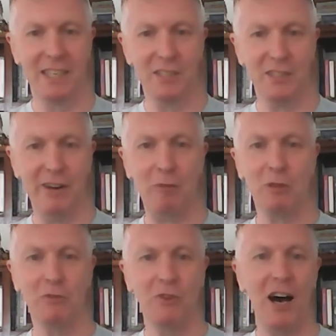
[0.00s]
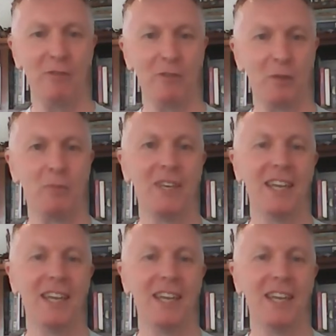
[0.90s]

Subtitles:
It's now up to 5 of them,